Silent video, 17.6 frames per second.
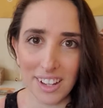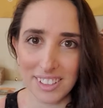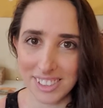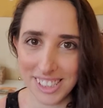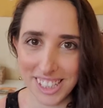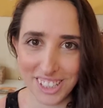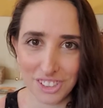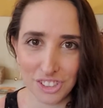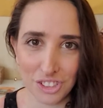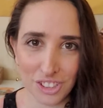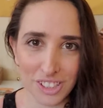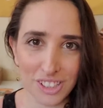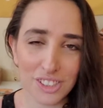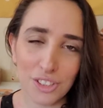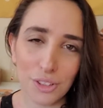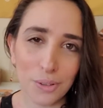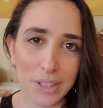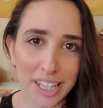Angeles, so
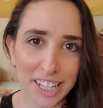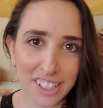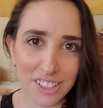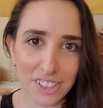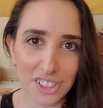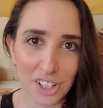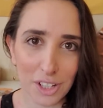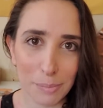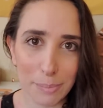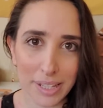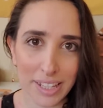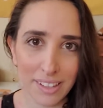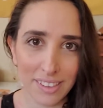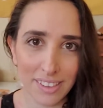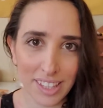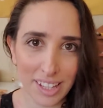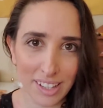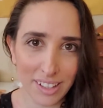Lakers are a big
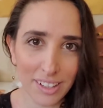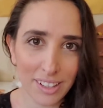thing.